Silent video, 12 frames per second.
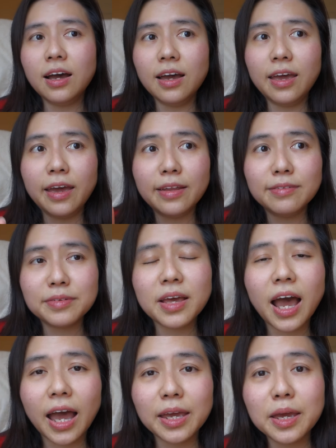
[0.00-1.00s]
And
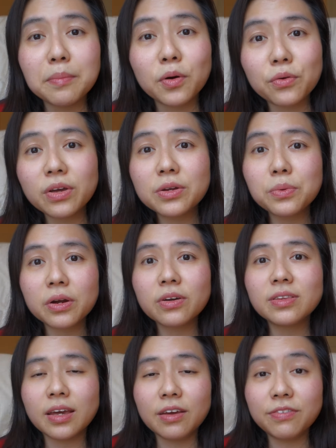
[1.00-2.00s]
I am already
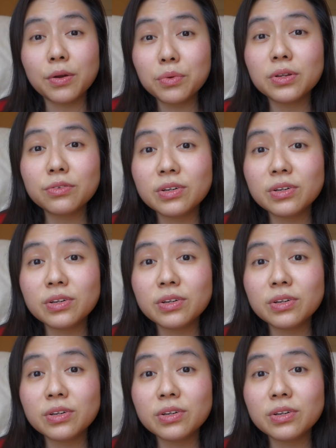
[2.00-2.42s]
worried that if I really,